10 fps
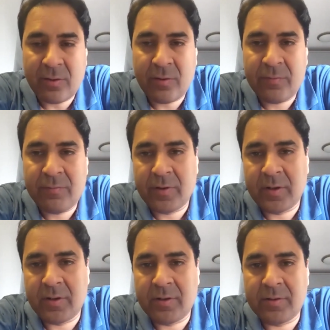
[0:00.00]
of
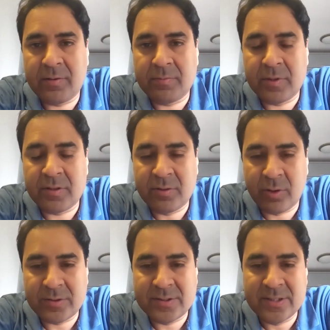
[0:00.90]

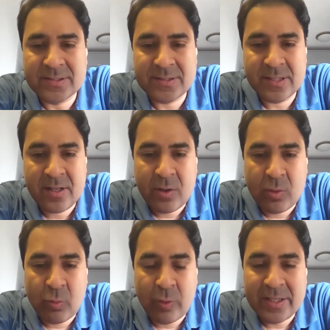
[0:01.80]
sources.
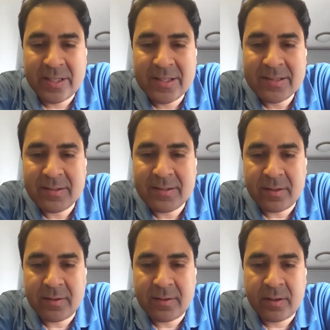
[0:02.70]
One is
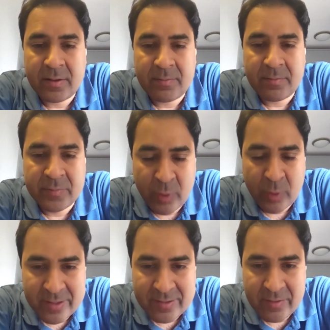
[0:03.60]
the products
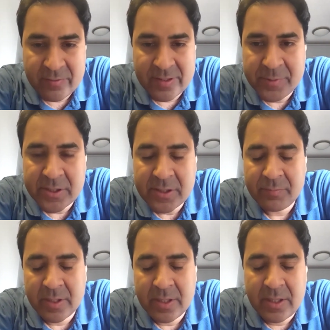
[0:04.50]
of conception,
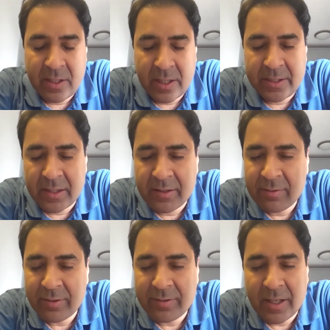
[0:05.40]
and the other
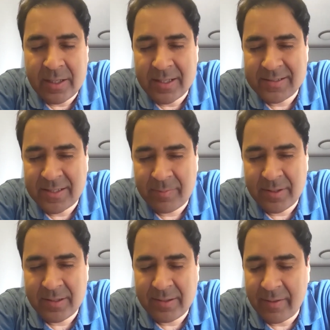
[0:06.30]
source are adult stem
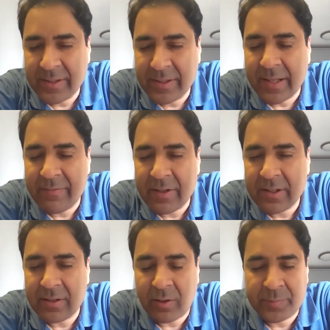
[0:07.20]
cells. I've just
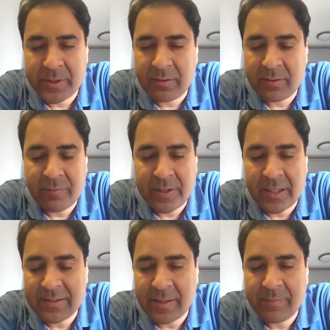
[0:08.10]
given options of
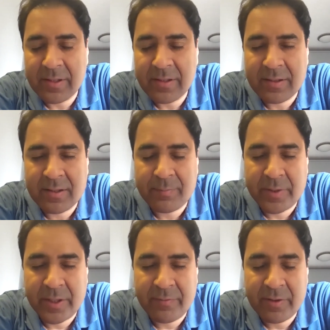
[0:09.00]
adult stem cells in the
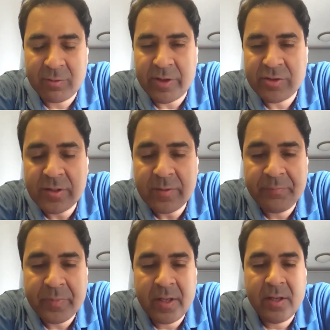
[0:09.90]
previous question.
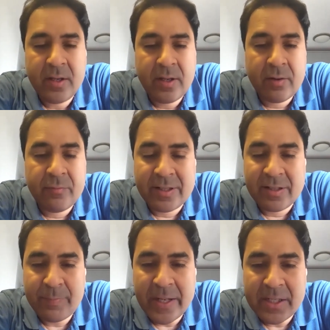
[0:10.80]
With
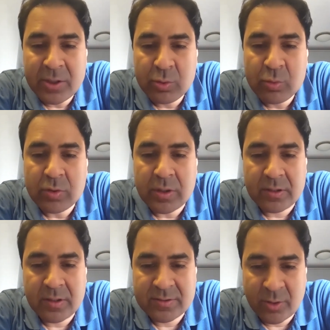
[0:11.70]
respect to
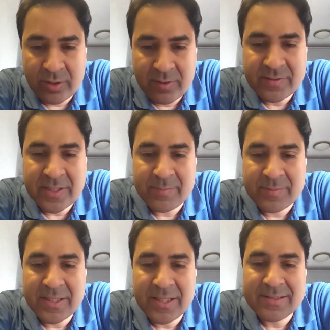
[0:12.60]
the sources of stem
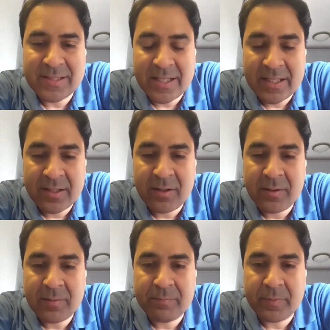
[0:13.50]
cells in the